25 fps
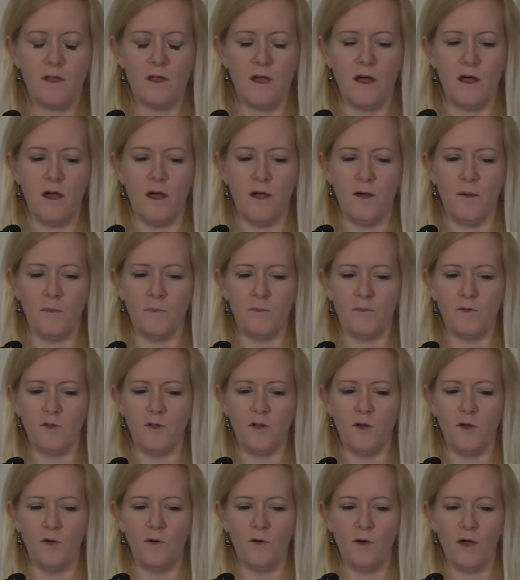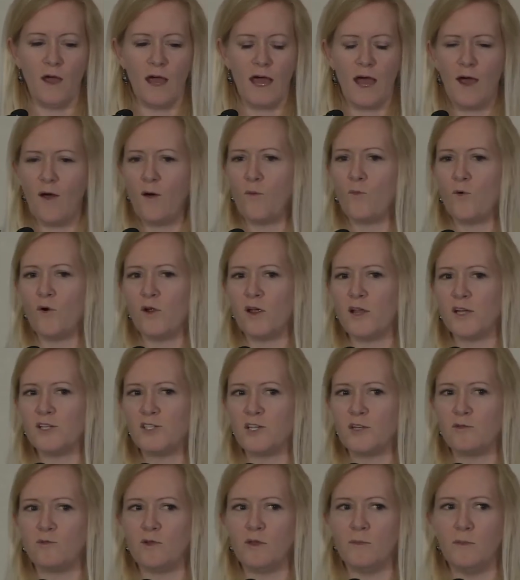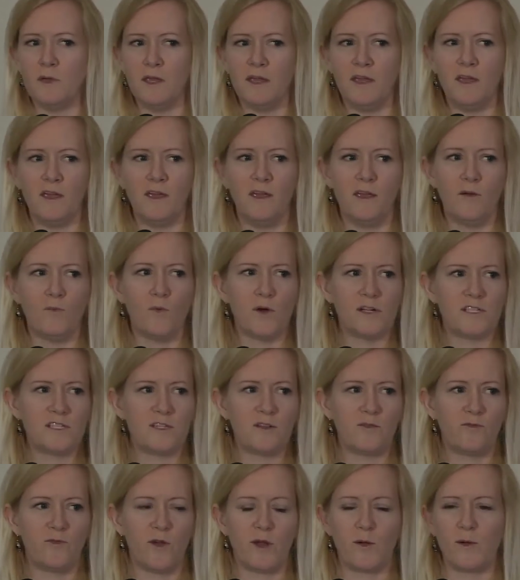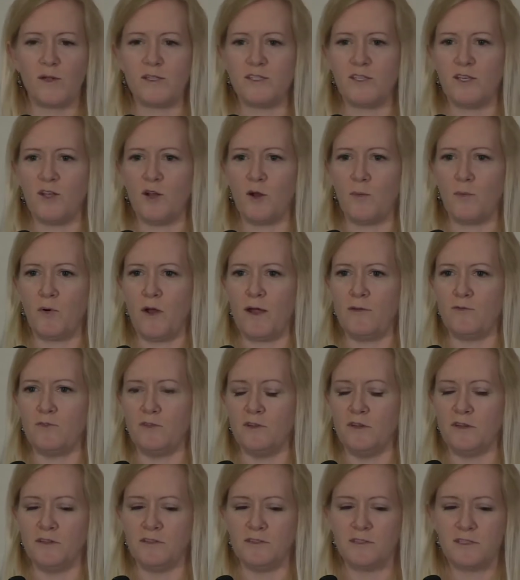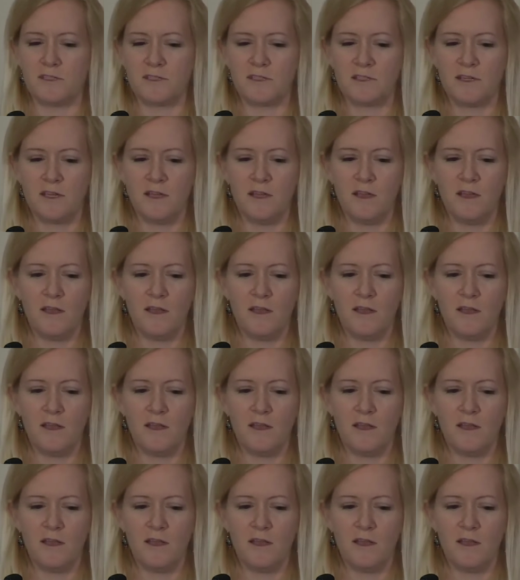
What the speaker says: How worried should we be? What's the frequency or prevalence?